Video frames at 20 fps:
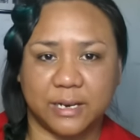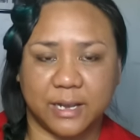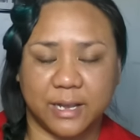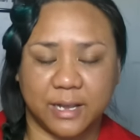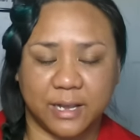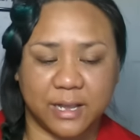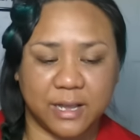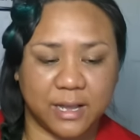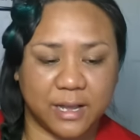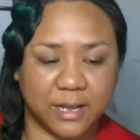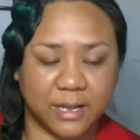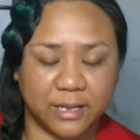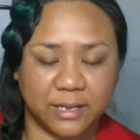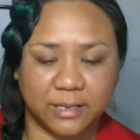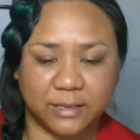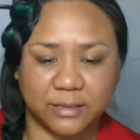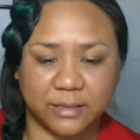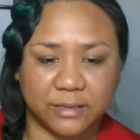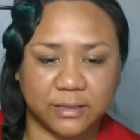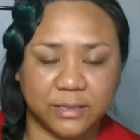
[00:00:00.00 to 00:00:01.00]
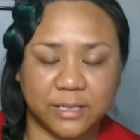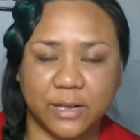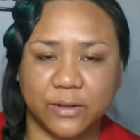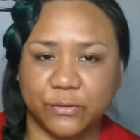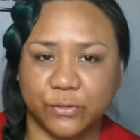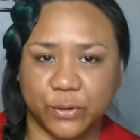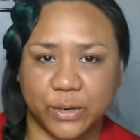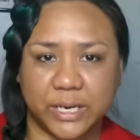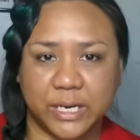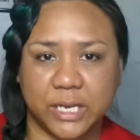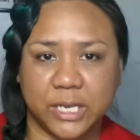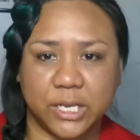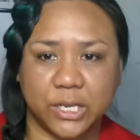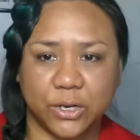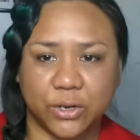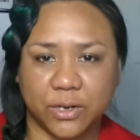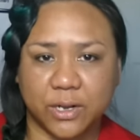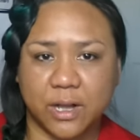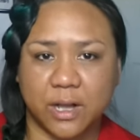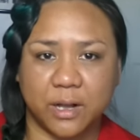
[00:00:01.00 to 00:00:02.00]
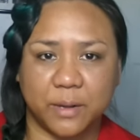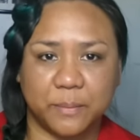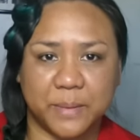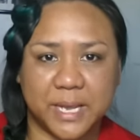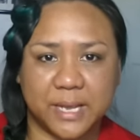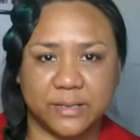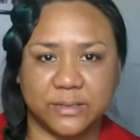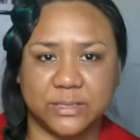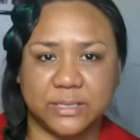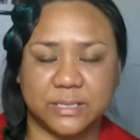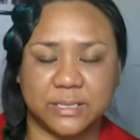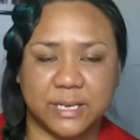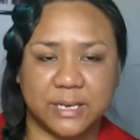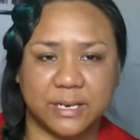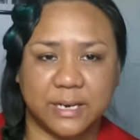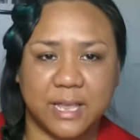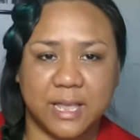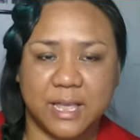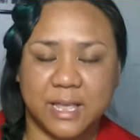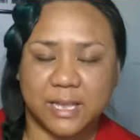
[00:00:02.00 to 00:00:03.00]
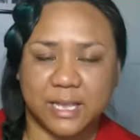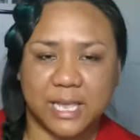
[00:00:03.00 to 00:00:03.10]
I love reading your comments and